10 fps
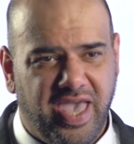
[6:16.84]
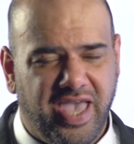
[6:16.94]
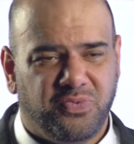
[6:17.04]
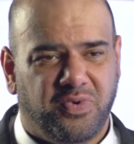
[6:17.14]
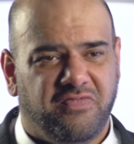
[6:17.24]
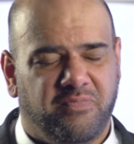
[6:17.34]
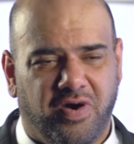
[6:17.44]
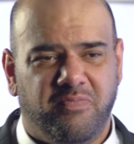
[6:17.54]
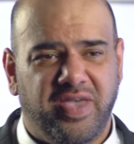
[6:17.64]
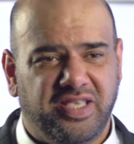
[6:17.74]
Ahead with
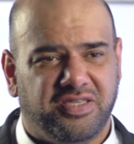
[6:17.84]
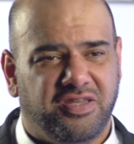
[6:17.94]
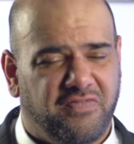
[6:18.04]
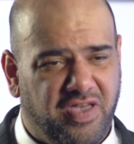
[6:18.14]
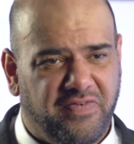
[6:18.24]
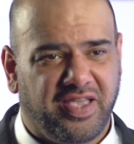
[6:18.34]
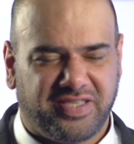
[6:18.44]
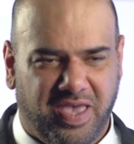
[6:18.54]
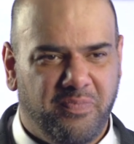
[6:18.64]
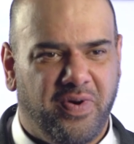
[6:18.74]
Bob Mason of
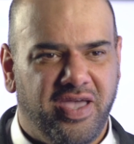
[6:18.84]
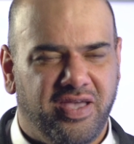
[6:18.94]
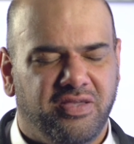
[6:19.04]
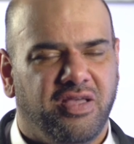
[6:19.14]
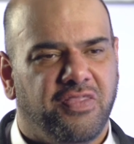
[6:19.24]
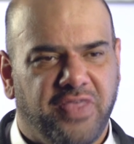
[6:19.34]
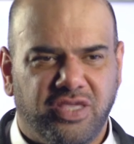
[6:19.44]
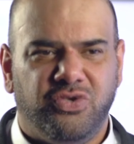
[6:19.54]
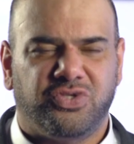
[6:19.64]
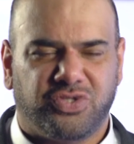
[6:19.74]
FX Empire.
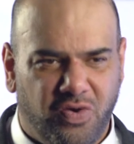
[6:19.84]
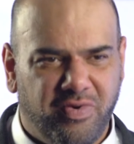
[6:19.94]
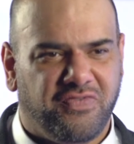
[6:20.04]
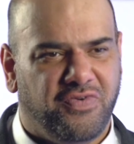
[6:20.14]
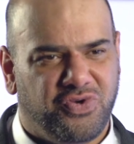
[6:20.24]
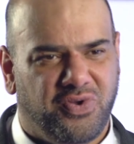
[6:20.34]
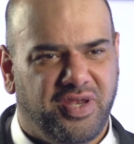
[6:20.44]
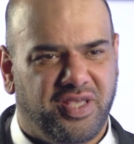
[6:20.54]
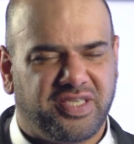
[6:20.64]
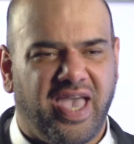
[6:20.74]
Thank you so much for
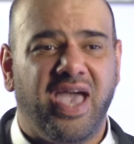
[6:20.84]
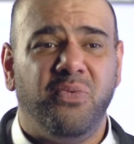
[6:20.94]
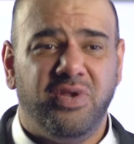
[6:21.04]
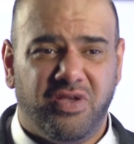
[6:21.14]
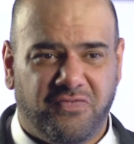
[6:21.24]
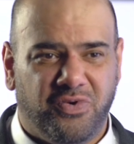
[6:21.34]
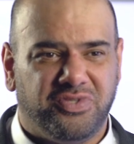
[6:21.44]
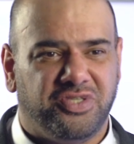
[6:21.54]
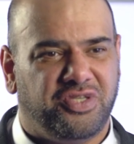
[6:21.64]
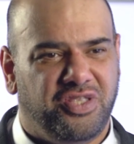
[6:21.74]
joining us, and we look
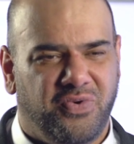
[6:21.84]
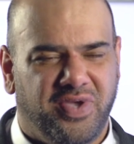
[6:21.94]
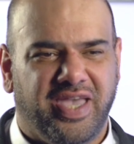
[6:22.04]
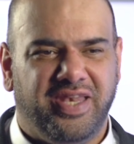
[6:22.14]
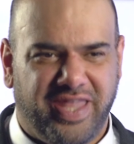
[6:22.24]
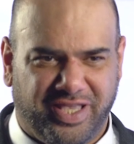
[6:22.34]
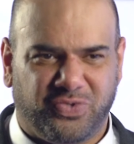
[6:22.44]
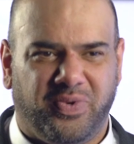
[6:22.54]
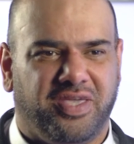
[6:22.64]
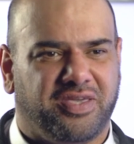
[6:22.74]
forward to seeing you again
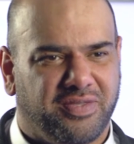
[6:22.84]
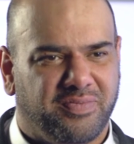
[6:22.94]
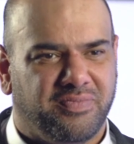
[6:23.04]
next week.